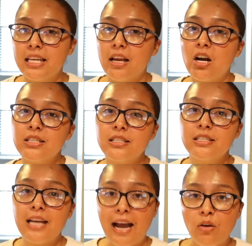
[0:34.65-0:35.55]
get
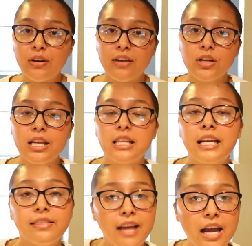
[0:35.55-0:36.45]
content out and everything
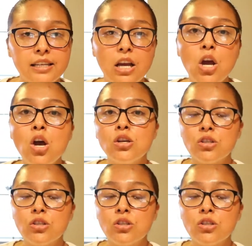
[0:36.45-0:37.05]
like that.